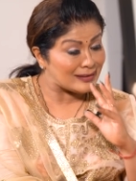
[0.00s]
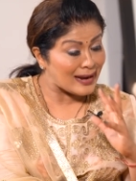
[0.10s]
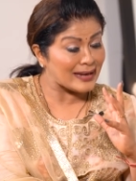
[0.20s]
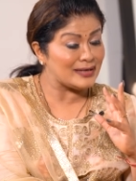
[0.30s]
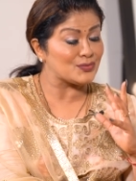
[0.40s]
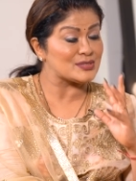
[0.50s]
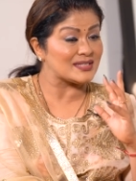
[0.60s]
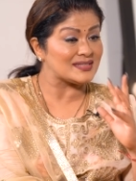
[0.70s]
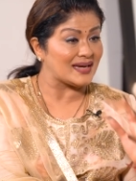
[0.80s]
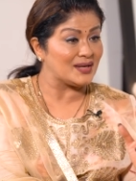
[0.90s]
night was
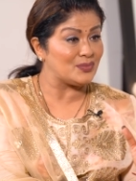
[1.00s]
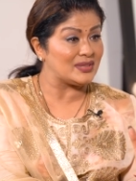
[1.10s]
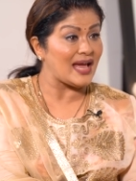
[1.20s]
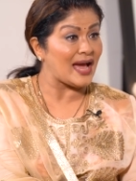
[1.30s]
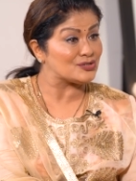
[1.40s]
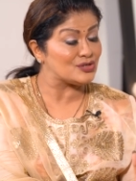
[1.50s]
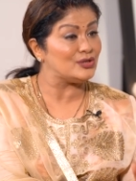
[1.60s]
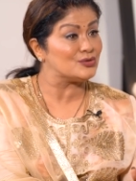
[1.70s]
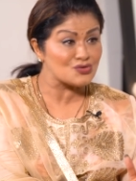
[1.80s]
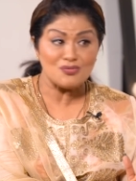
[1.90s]
the time when they
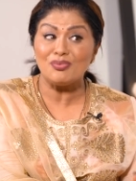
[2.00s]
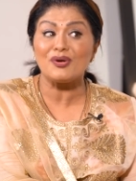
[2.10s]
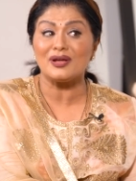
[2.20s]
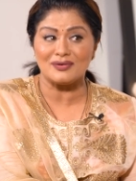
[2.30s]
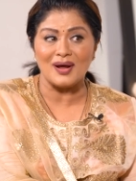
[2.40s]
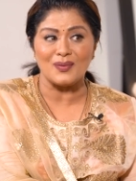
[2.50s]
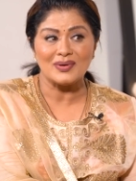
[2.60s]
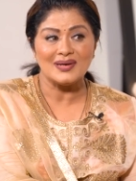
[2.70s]
actually used to break down.